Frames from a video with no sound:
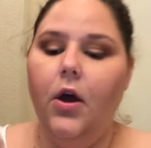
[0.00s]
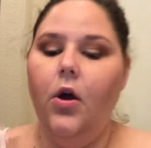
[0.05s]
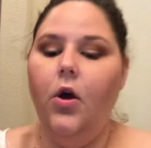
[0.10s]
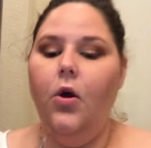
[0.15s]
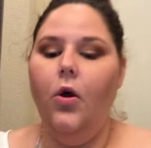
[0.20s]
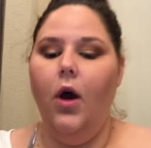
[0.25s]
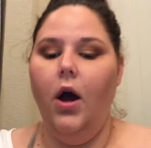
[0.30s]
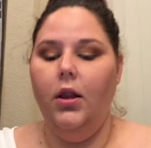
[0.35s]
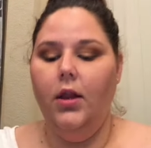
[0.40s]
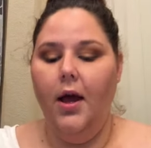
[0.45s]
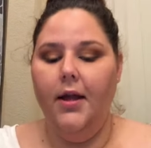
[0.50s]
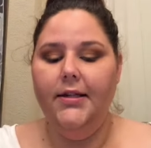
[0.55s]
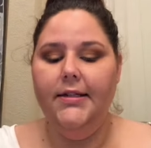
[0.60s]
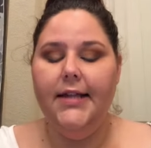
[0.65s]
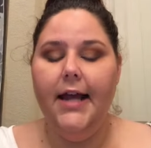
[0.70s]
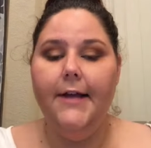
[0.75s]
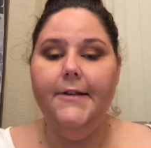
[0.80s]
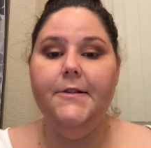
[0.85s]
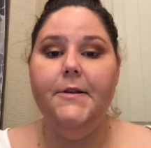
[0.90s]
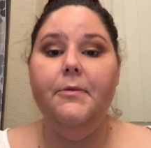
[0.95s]
a lot of
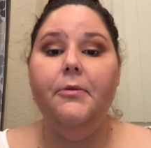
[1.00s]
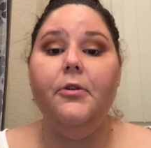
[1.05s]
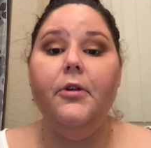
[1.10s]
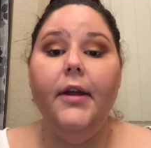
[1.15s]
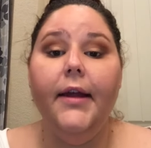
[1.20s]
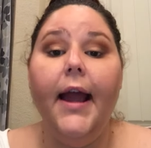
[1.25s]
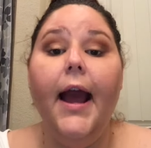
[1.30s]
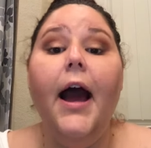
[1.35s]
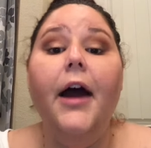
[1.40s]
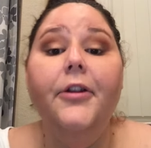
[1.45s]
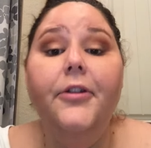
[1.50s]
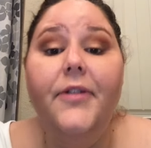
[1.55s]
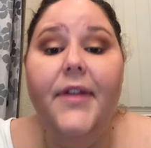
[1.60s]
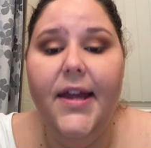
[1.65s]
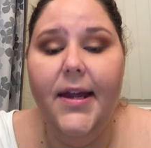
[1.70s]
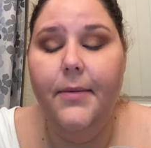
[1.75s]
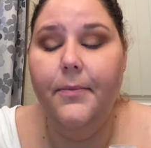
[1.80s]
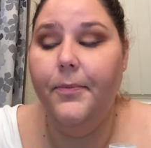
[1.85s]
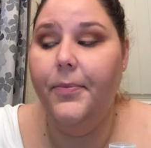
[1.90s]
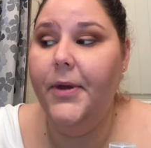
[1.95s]
times people are like, how do
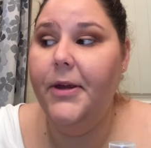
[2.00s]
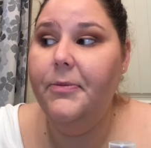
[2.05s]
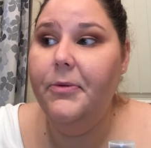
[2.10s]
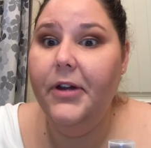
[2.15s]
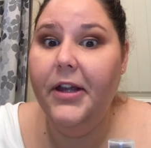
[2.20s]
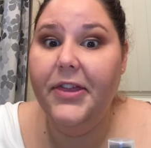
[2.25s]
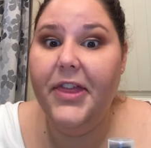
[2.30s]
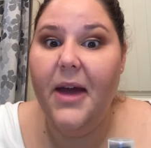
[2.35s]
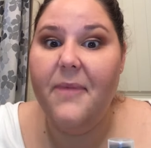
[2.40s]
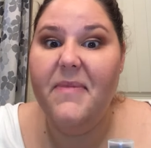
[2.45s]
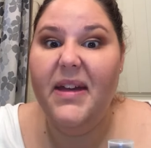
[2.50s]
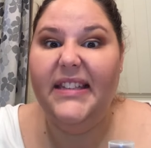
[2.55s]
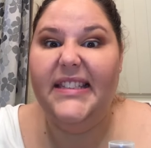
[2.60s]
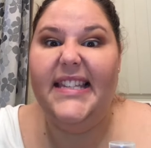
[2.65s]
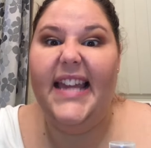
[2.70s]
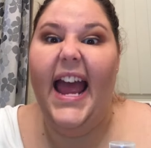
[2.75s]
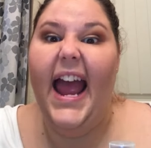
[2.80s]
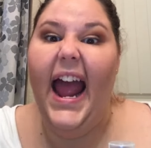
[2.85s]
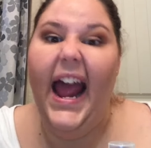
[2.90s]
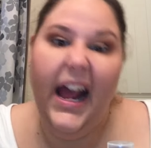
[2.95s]
people get that
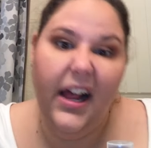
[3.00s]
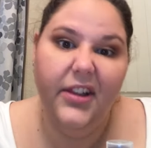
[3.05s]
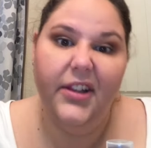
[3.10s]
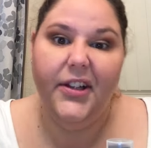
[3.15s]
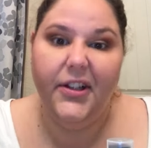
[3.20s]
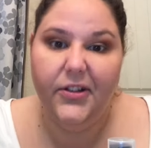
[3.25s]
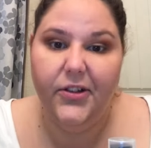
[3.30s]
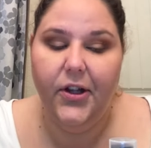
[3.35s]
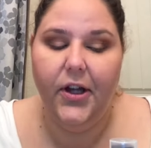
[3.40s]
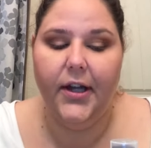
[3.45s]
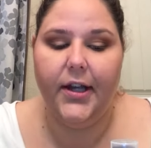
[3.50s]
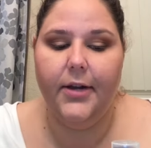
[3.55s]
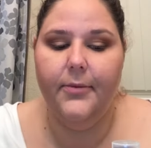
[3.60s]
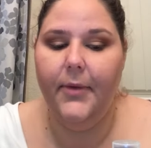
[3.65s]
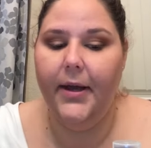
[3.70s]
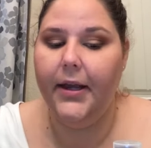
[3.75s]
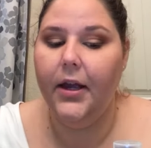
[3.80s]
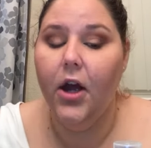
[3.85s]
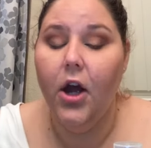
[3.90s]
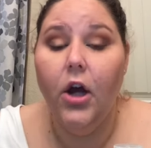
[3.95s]
metallic look? I'm
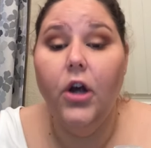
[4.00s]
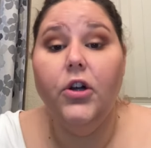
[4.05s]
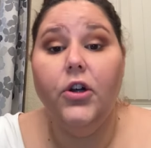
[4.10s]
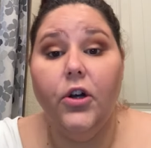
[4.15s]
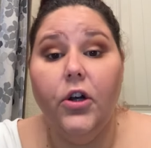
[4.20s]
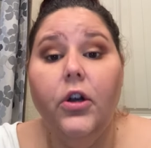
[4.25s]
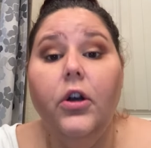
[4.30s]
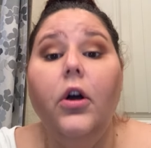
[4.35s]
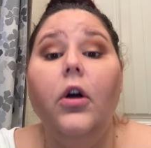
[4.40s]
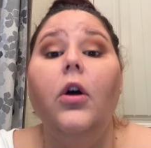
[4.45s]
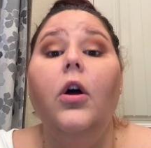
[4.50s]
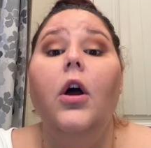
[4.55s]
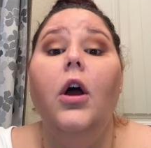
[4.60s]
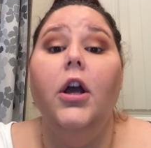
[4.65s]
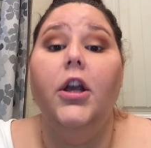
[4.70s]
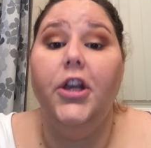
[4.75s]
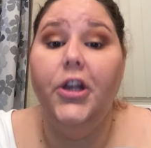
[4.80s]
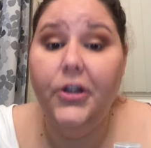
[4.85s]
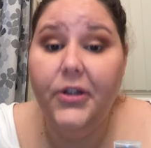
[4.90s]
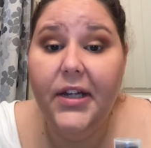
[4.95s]
like, girl,
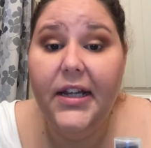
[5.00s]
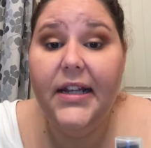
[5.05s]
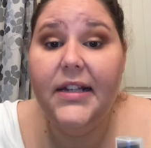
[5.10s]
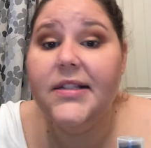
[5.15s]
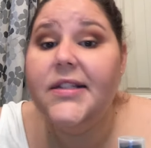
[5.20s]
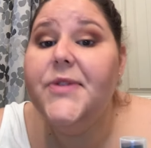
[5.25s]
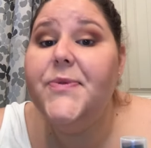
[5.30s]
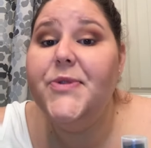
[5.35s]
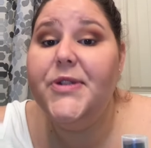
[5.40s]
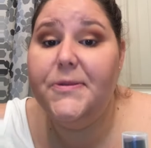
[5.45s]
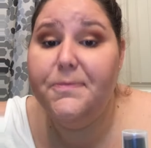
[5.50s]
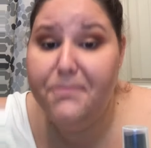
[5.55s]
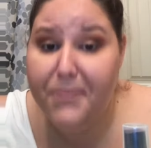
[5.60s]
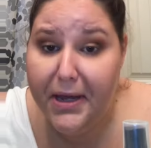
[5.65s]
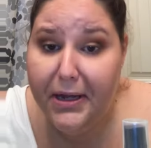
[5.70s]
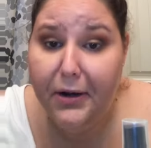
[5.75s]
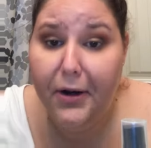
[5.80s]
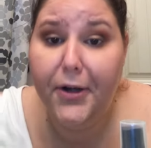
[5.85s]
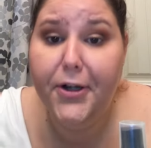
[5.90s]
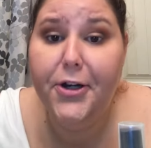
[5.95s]
you need some
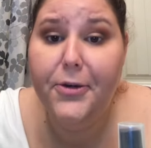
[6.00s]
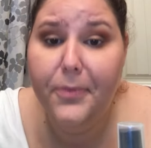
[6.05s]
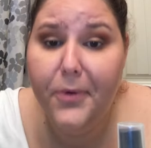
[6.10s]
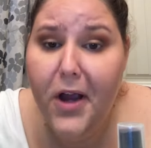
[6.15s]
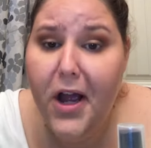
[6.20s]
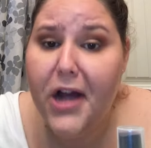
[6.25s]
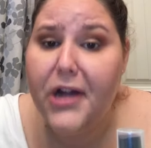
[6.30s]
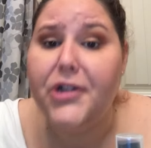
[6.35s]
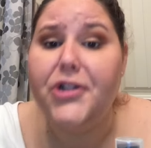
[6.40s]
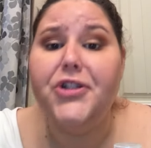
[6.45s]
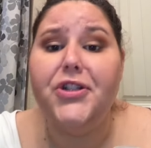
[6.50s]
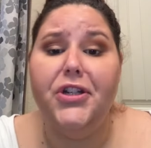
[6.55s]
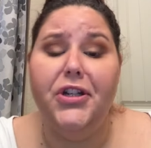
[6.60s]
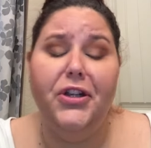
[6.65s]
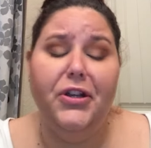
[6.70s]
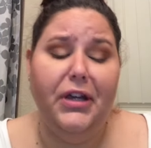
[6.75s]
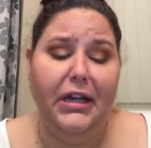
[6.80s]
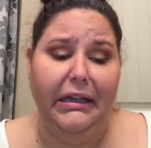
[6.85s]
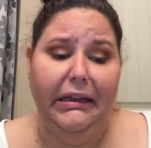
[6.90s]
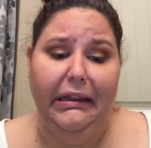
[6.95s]
spit on your brush.
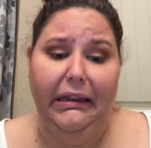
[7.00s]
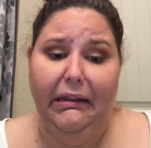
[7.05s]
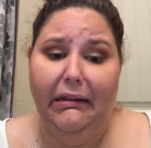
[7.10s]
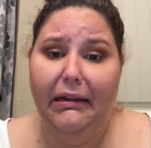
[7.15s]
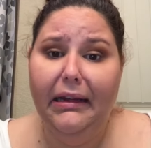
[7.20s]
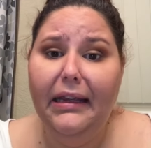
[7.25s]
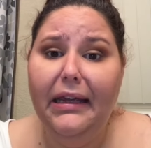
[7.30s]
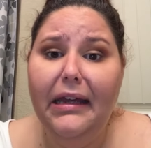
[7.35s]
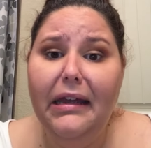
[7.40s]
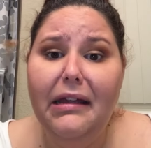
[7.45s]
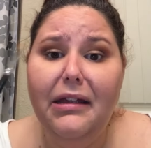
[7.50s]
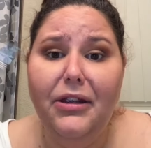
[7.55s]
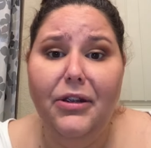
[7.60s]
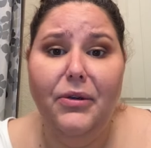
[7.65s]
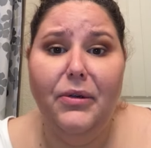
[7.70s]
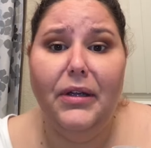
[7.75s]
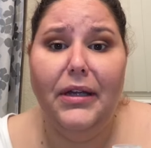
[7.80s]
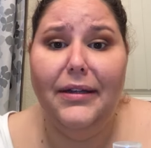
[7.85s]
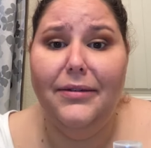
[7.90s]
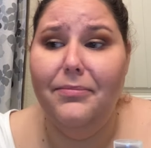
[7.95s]
You can lick it,
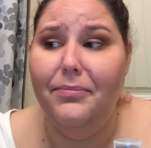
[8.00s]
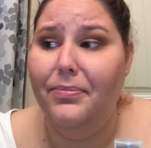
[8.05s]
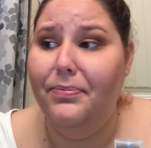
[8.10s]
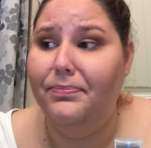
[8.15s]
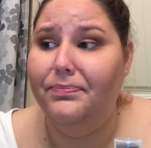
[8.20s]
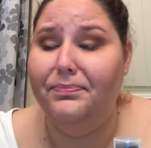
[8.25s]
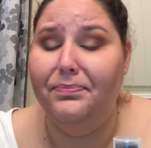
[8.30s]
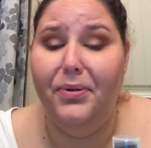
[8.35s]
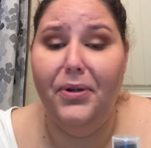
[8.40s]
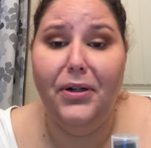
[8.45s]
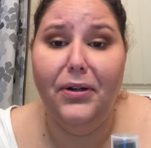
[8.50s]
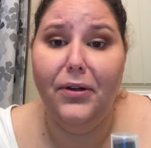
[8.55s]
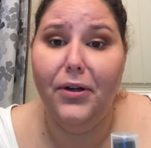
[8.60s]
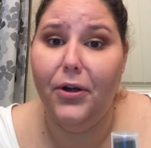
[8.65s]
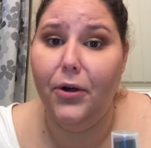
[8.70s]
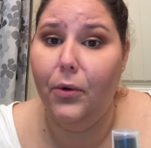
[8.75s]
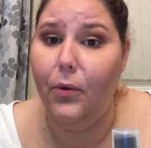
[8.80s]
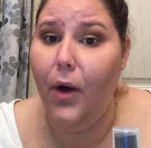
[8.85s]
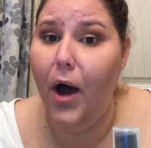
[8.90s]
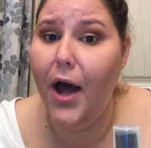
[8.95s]
you can put a
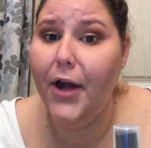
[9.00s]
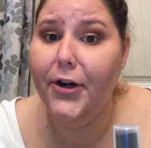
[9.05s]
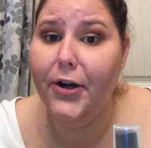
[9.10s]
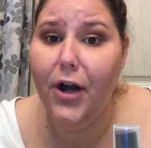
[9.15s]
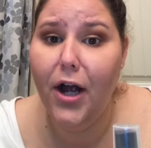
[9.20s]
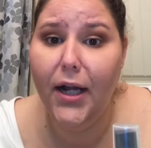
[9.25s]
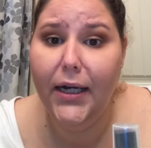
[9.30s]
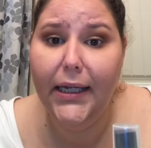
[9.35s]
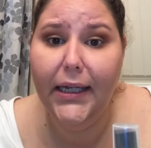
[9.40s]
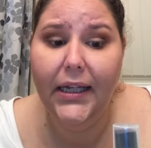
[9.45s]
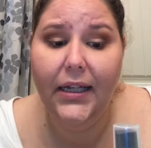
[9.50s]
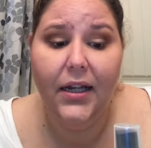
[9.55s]
little water on